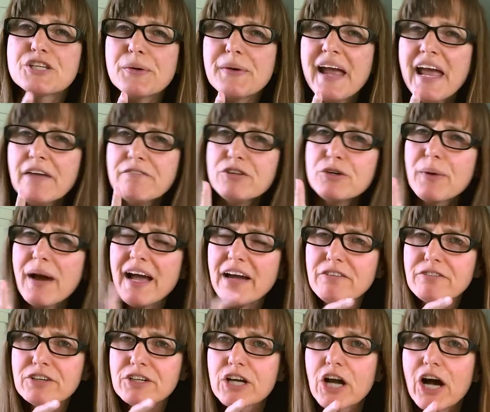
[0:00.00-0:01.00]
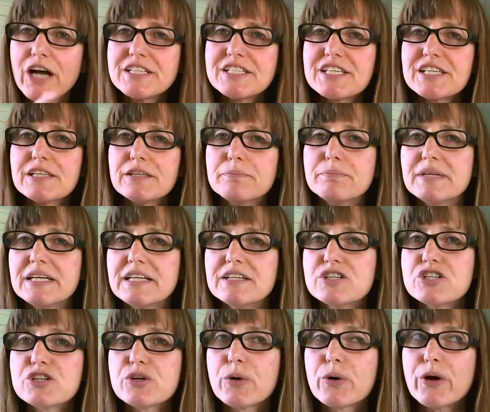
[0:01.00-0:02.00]
So have you ever gone to the
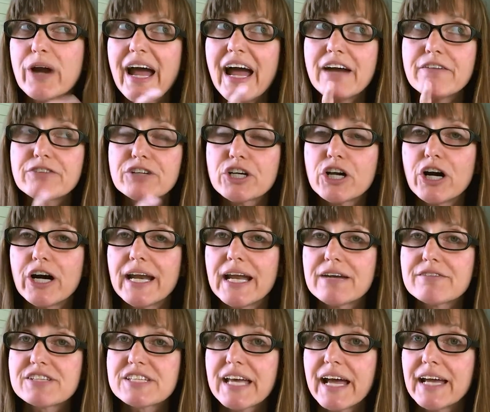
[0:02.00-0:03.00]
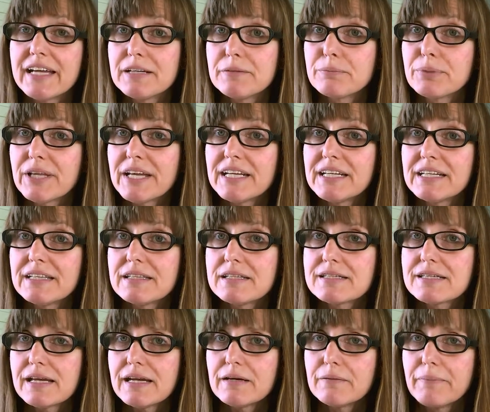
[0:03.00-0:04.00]
beach or ever gone outside and played in the
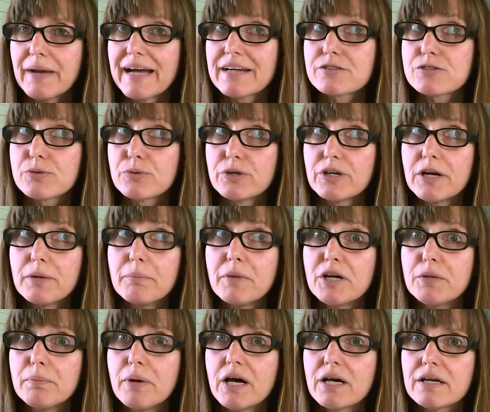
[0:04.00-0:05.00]
sandbox or in a mud